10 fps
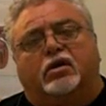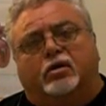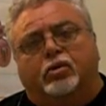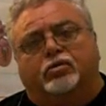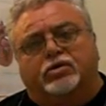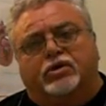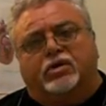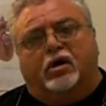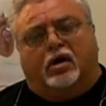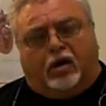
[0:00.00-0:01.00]
the Community Disease
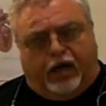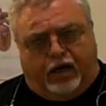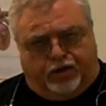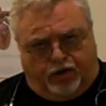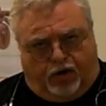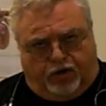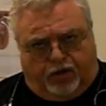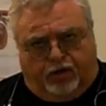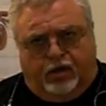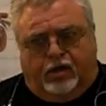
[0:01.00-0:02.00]
Center in Atlanta,
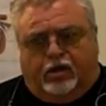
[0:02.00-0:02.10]
Georgia,